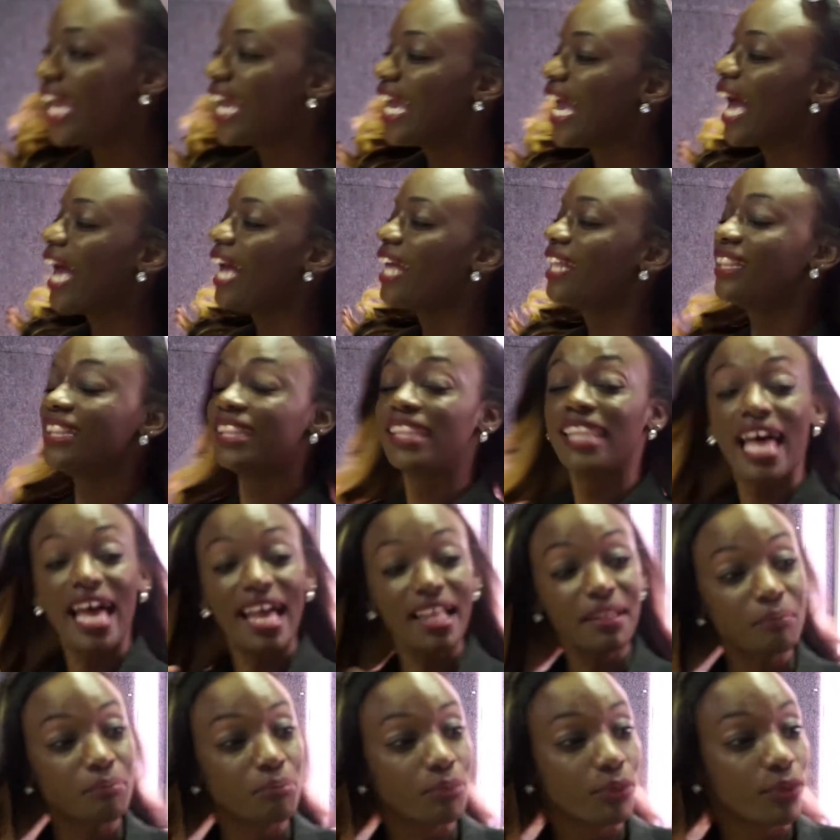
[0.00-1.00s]
And
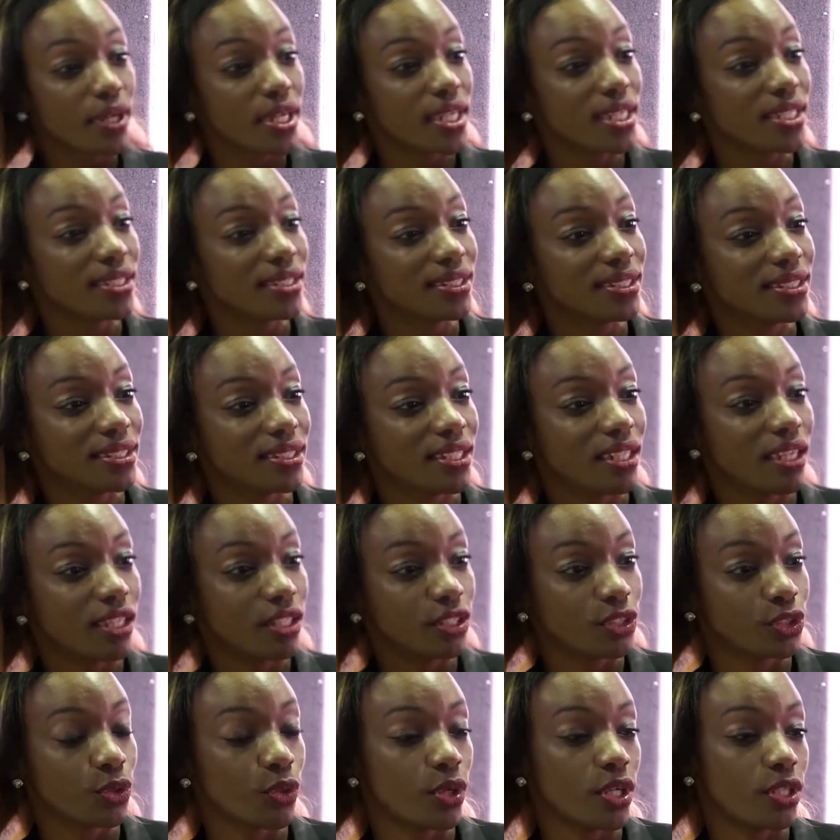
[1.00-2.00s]
that brings
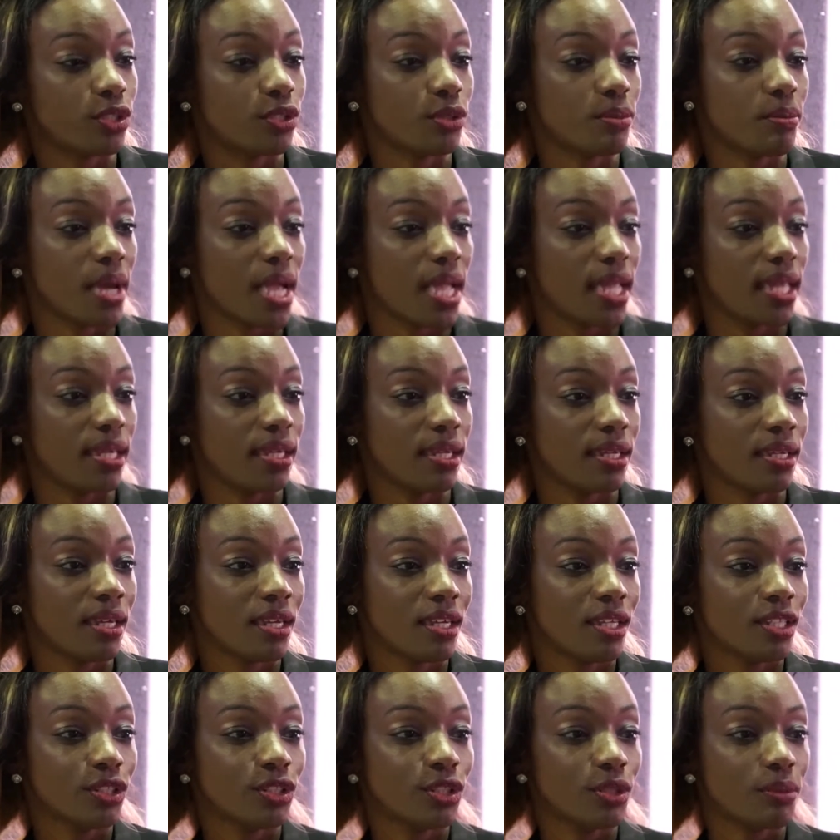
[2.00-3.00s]
a joy to my
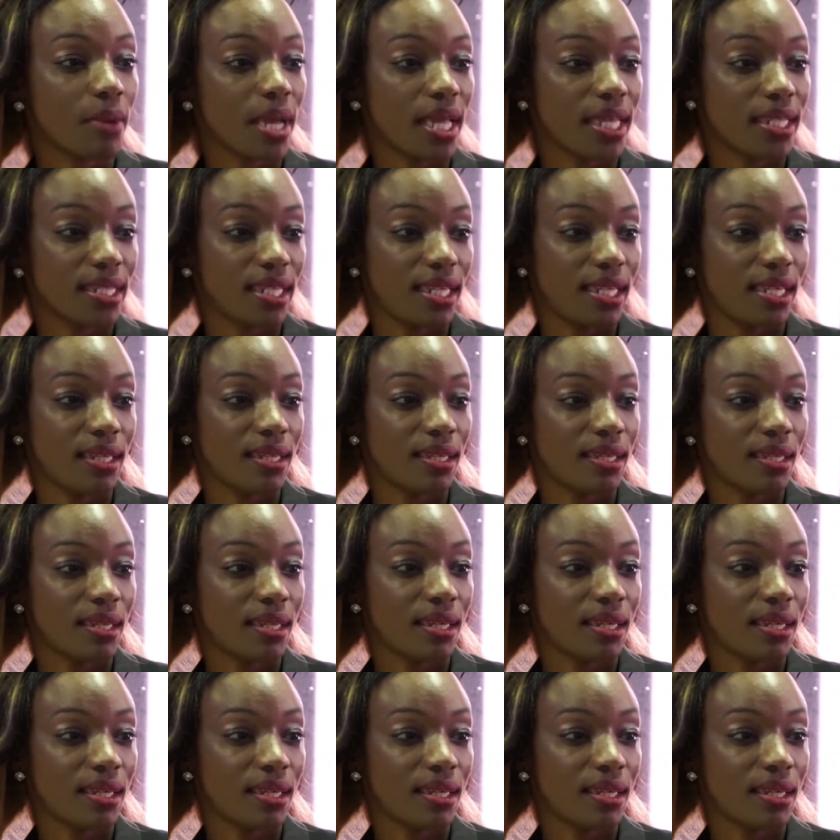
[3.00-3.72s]
to my day.